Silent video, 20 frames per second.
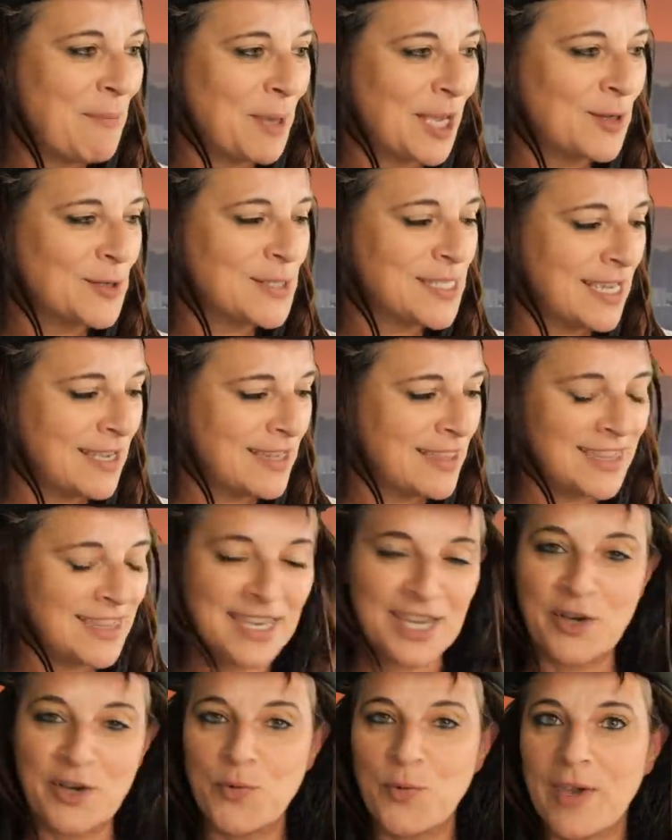because I
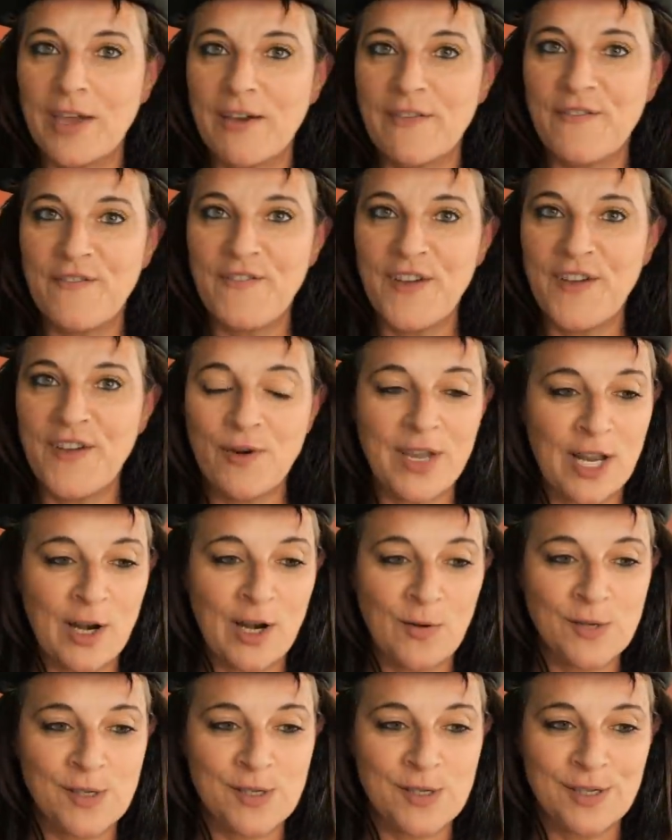think we are very
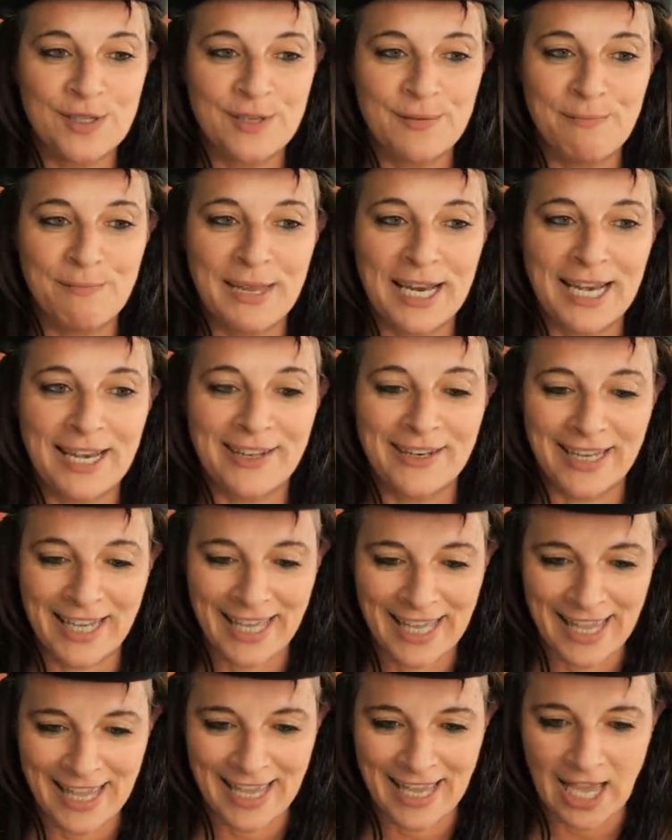close to the million
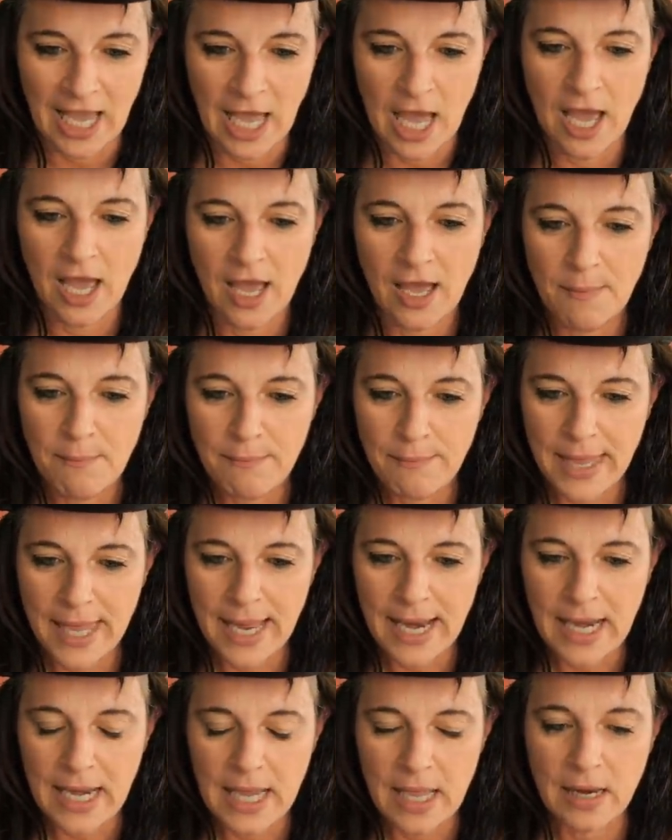here.
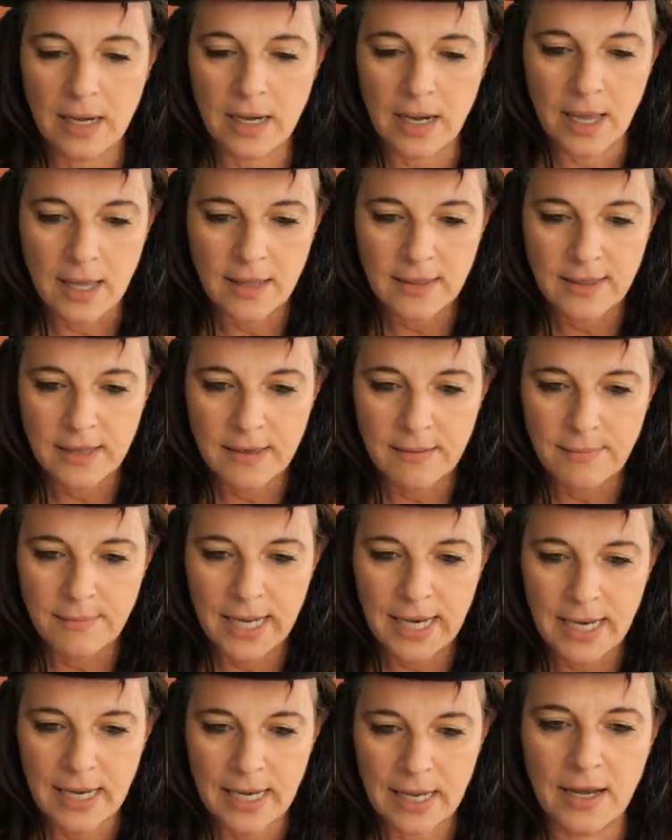Million, the
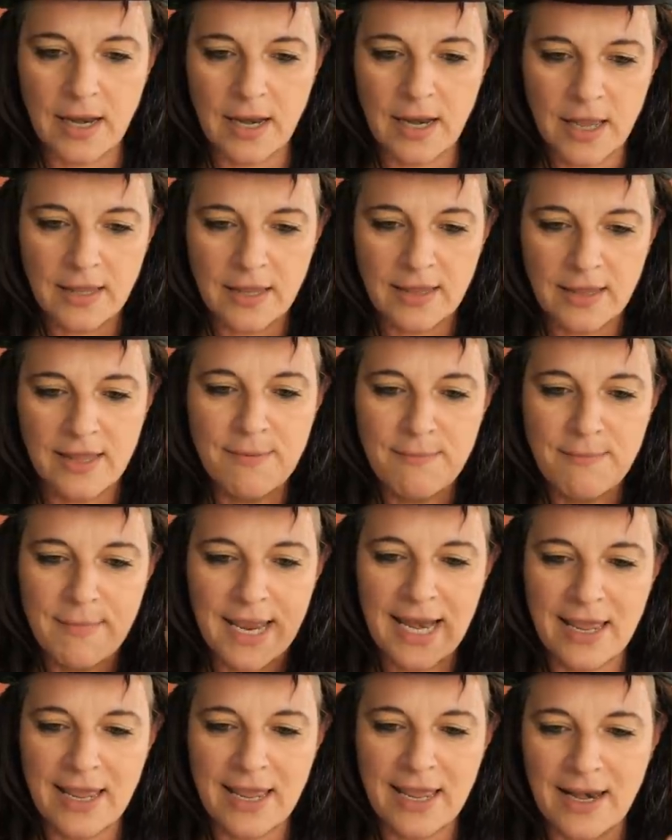million, the
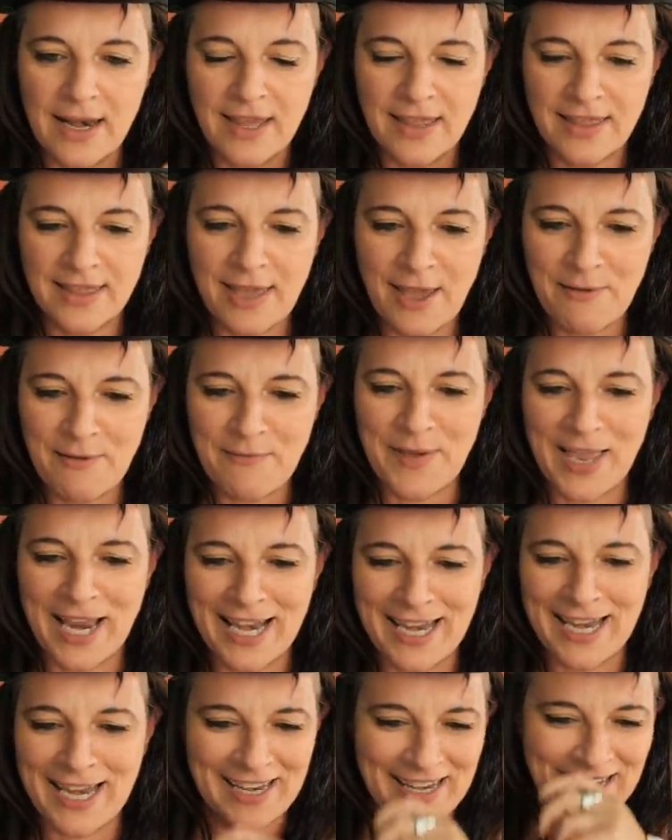million, the
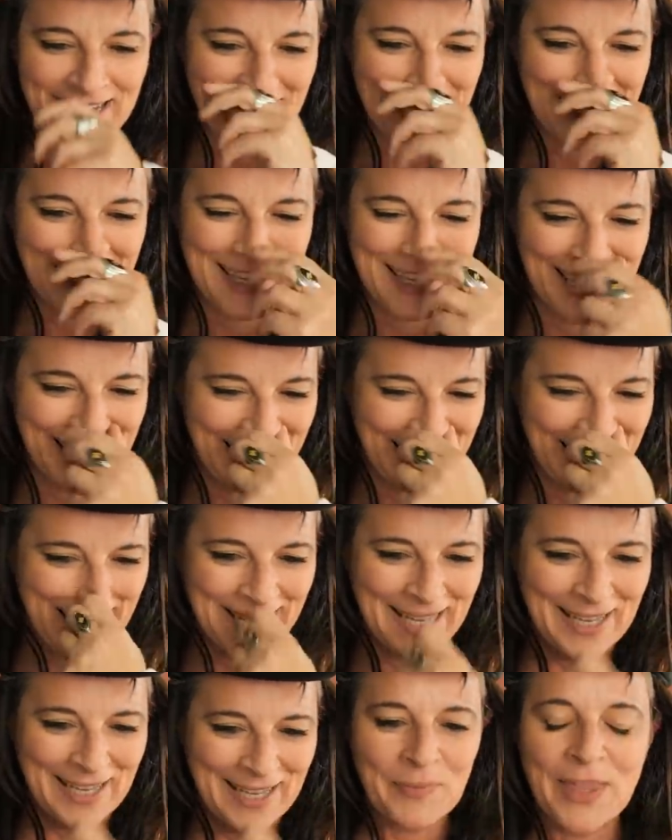million. Okay.
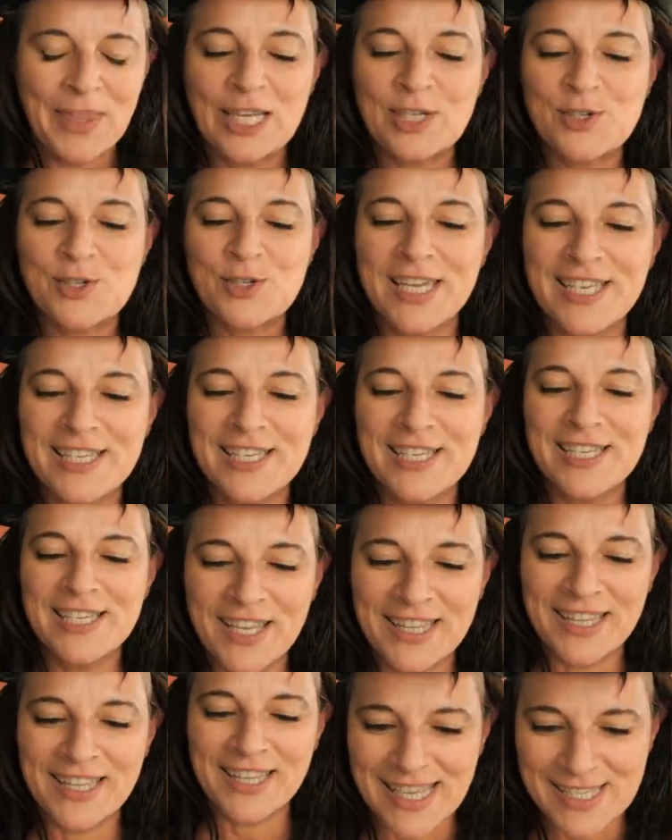Joyeuse
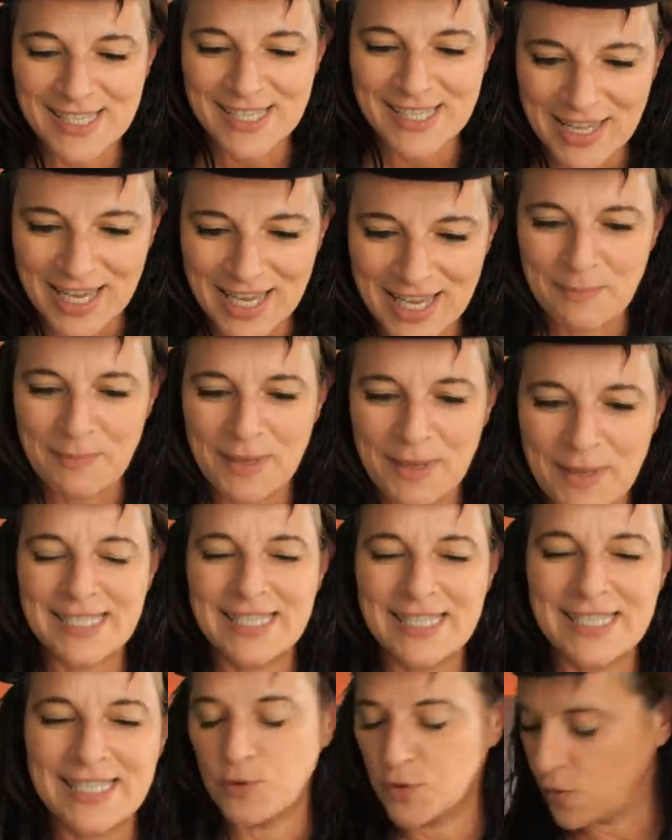fête nationale.
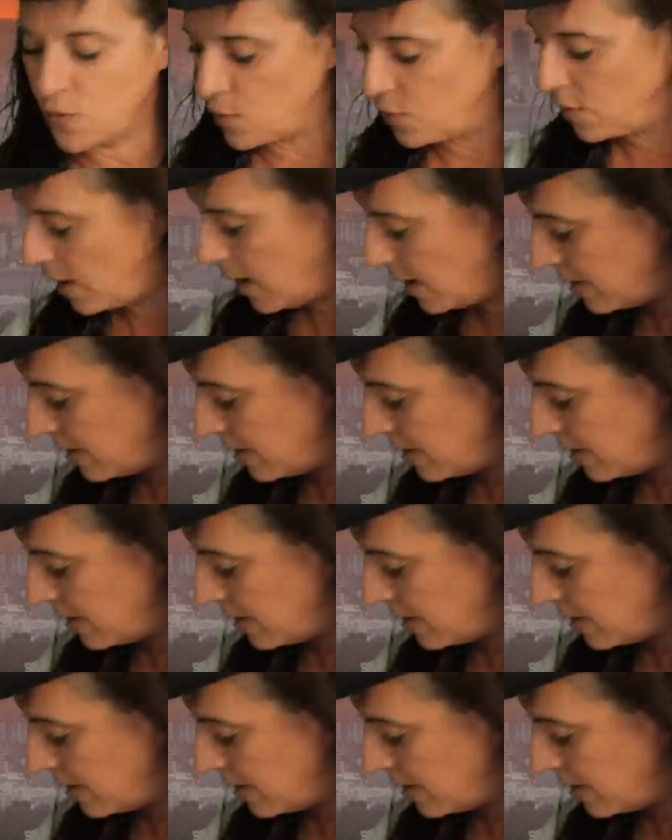Merci beaucoup.